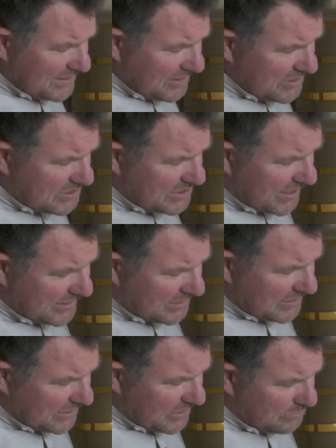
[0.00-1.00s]
another
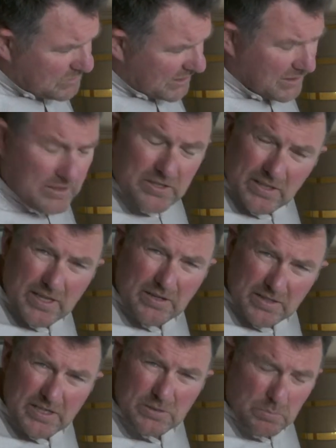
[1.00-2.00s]
signal that comes into
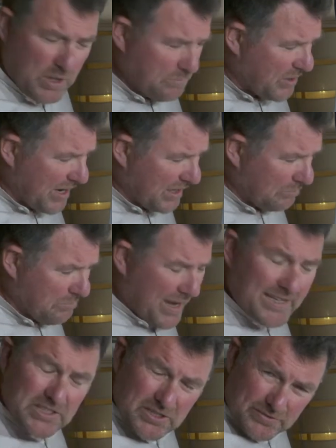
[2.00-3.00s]
this midbrain and
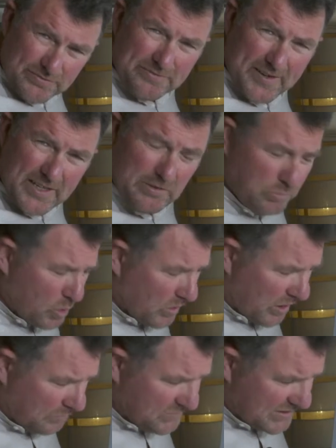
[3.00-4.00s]
makes us feel
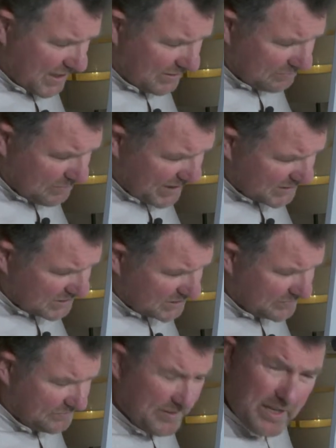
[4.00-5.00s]
more upset, makes us
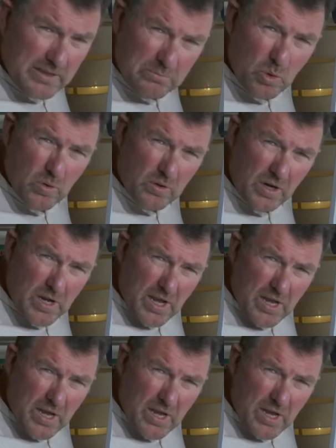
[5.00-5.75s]
feel more